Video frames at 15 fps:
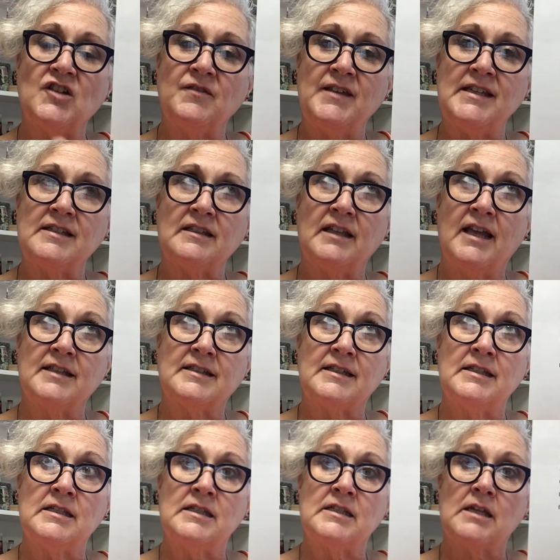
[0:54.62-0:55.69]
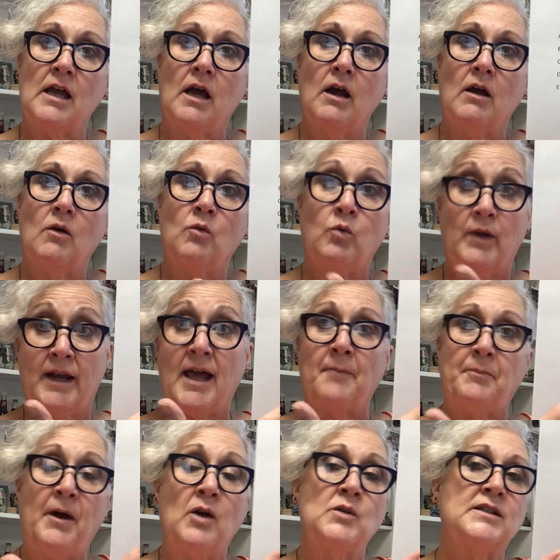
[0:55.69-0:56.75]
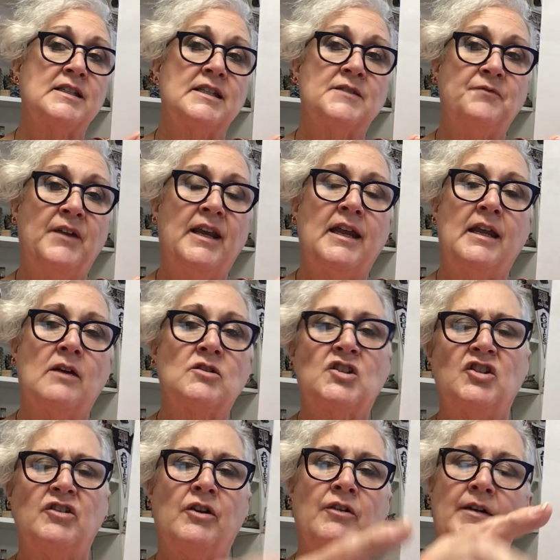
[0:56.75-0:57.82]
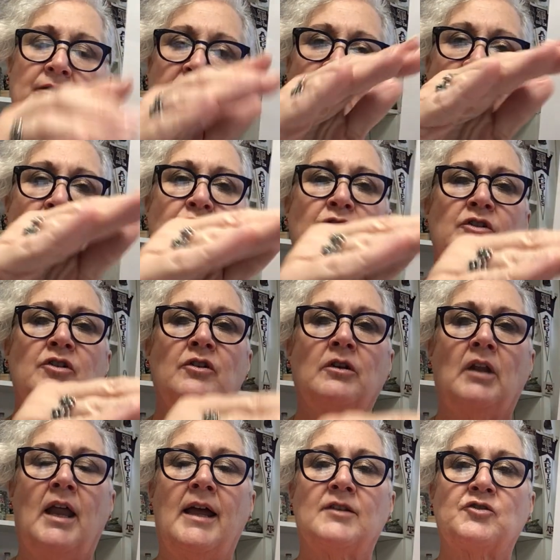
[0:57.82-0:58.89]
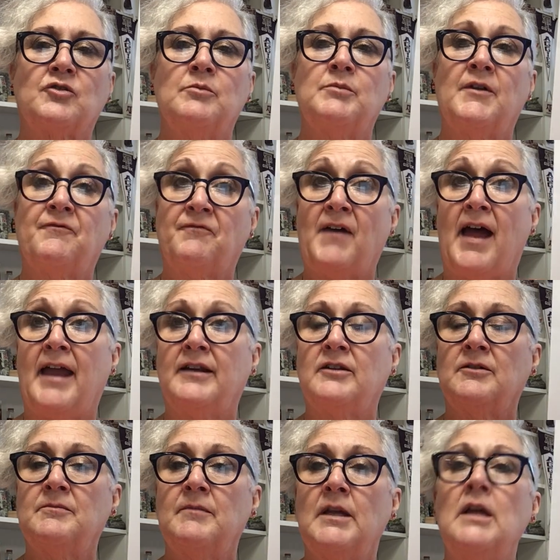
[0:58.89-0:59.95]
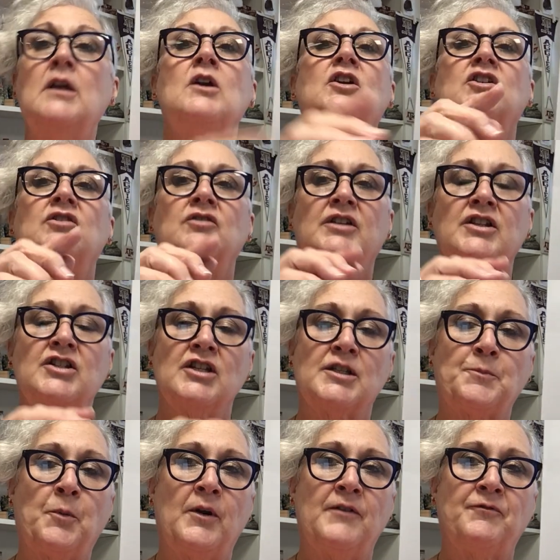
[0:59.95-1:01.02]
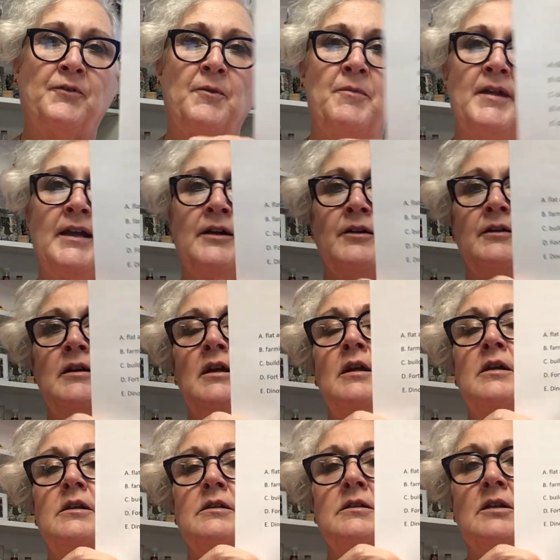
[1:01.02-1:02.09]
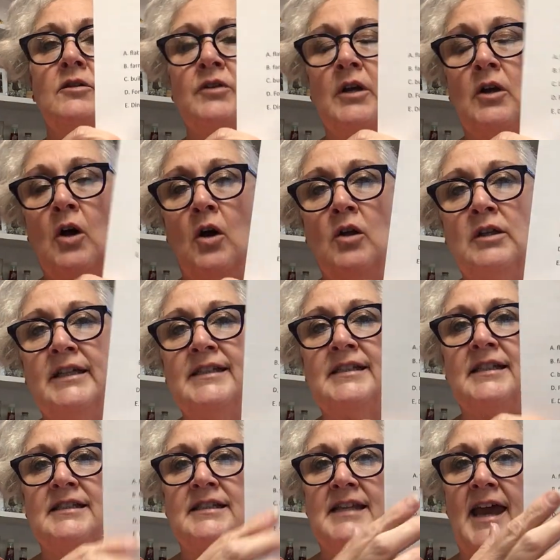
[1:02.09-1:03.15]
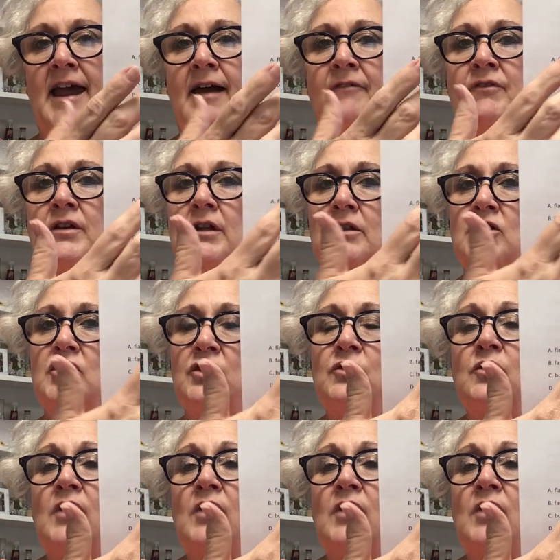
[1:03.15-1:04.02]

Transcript: of these lessons when I post this video, so you don't have to go through your classroom to find them. You can just print from there. So the goal is to have 2